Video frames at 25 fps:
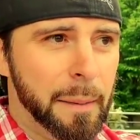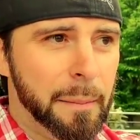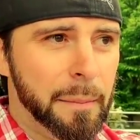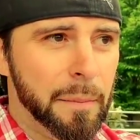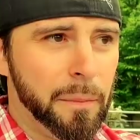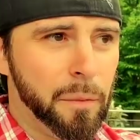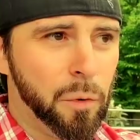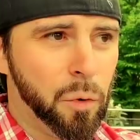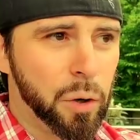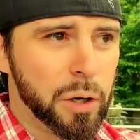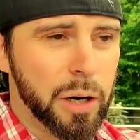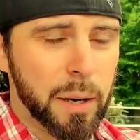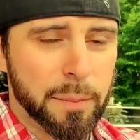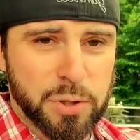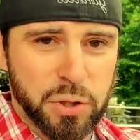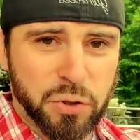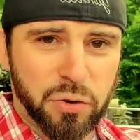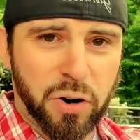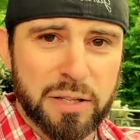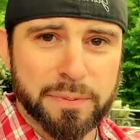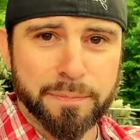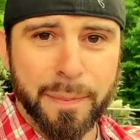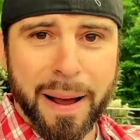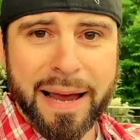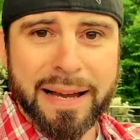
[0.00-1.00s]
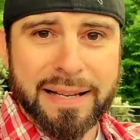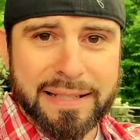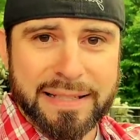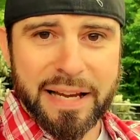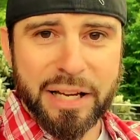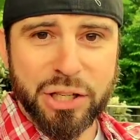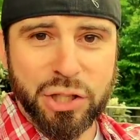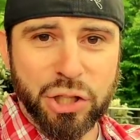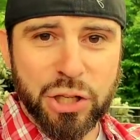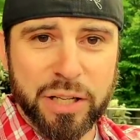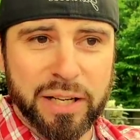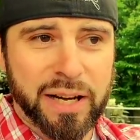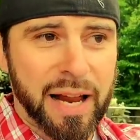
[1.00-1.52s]
or comes across my
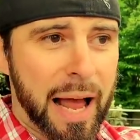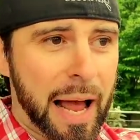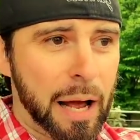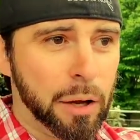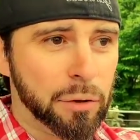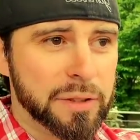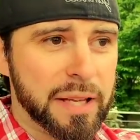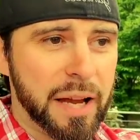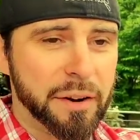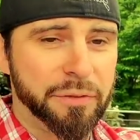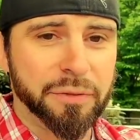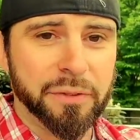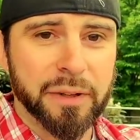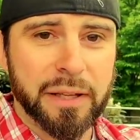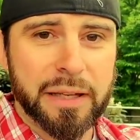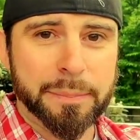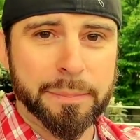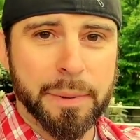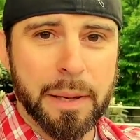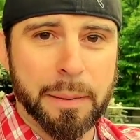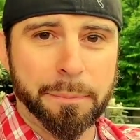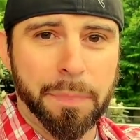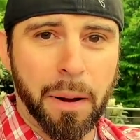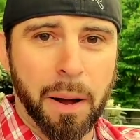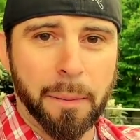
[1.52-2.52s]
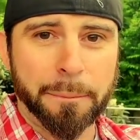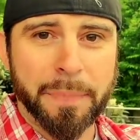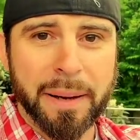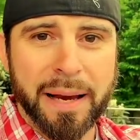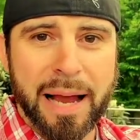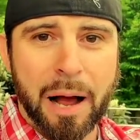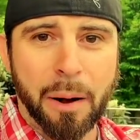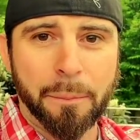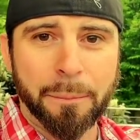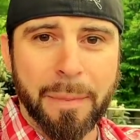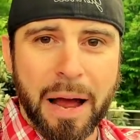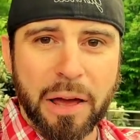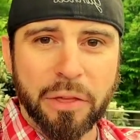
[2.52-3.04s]
attention, I'll definitely be pumping
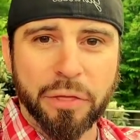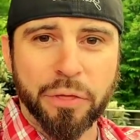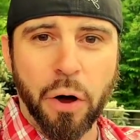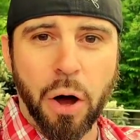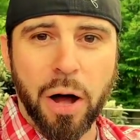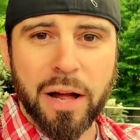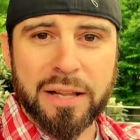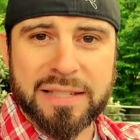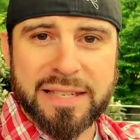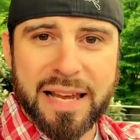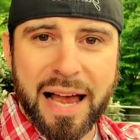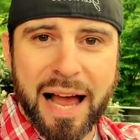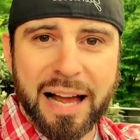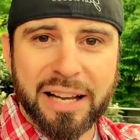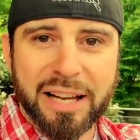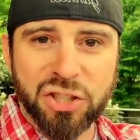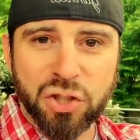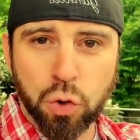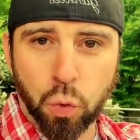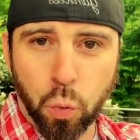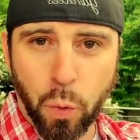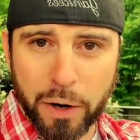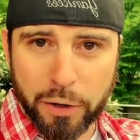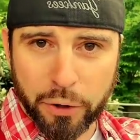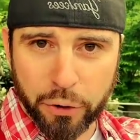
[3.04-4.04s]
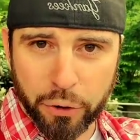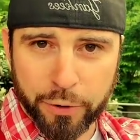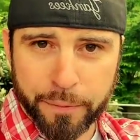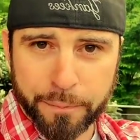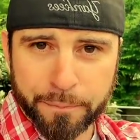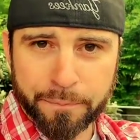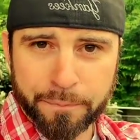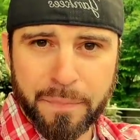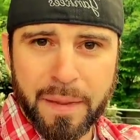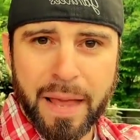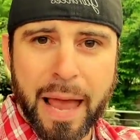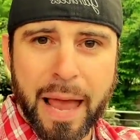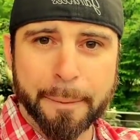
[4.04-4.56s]
out my thoughts on Twitter
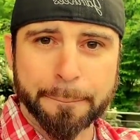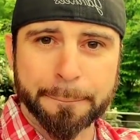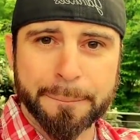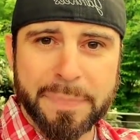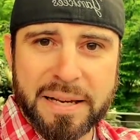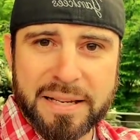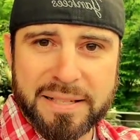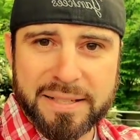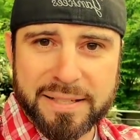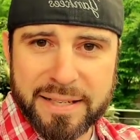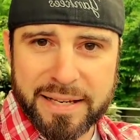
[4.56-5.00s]
at BC